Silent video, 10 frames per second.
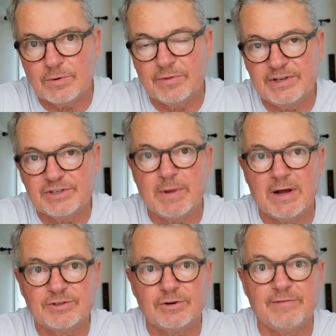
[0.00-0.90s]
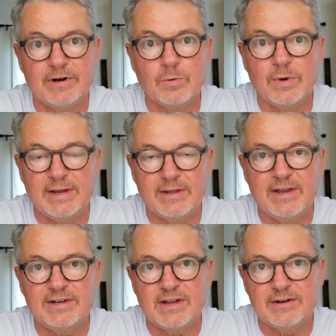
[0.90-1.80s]
Well, these spots are very weak.
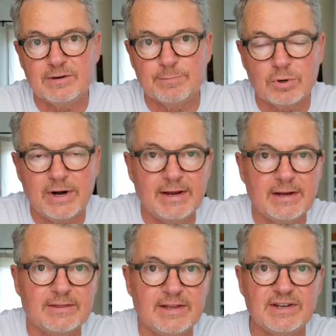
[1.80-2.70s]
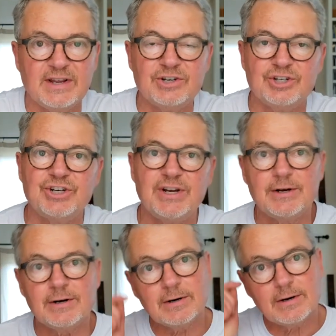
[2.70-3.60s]
They tend to break, they tend to
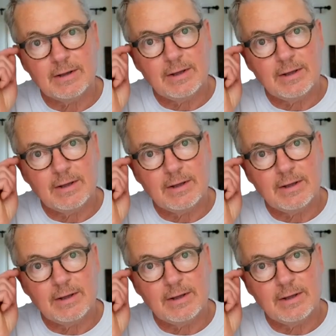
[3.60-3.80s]
shear,